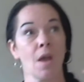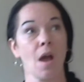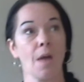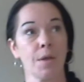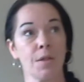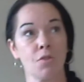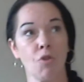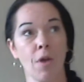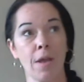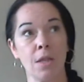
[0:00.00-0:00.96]
I'm going to
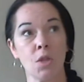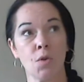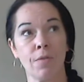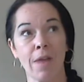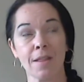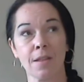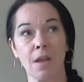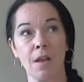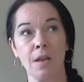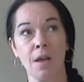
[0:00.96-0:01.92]
try and enjoy the rest
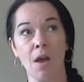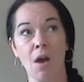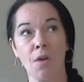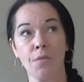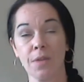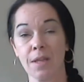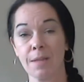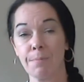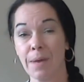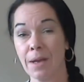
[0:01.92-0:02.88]
of this
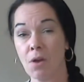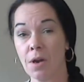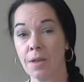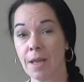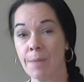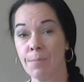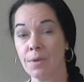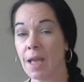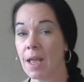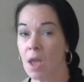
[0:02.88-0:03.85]
bank holiday
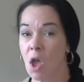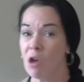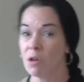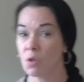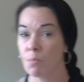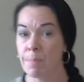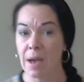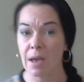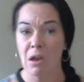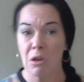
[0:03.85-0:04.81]
Monday. She'll be
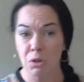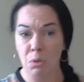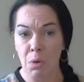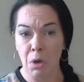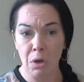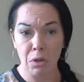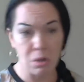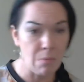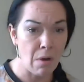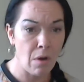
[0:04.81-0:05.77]
back to work
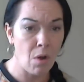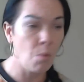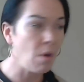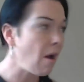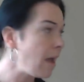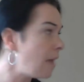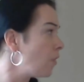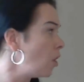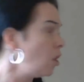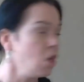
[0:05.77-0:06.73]
tomorrow, where I
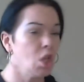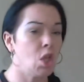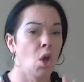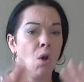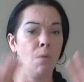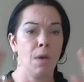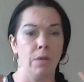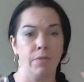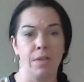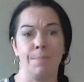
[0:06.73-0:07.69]
have so
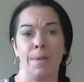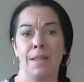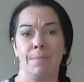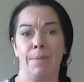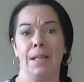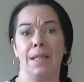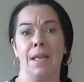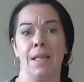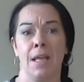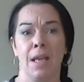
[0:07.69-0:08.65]
many
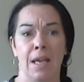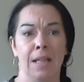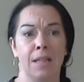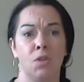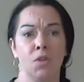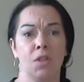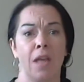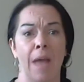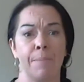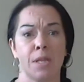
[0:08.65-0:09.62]
responsibilities. It's just
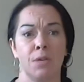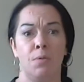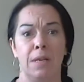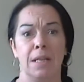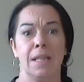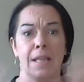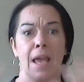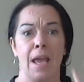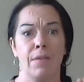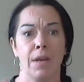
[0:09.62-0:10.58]
absolutely
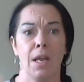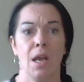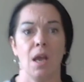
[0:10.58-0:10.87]
scary.